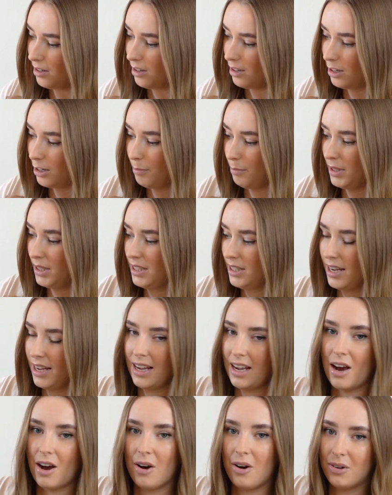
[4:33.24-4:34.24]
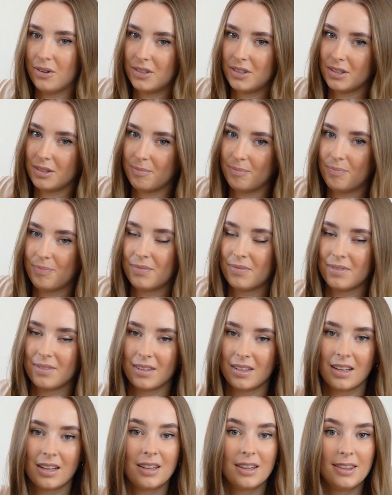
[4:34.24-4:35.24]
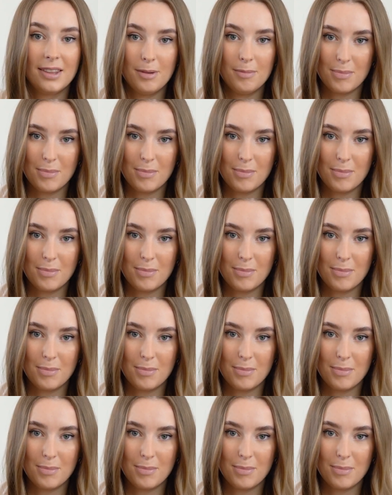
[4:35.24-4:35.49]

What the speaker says: Let me take out the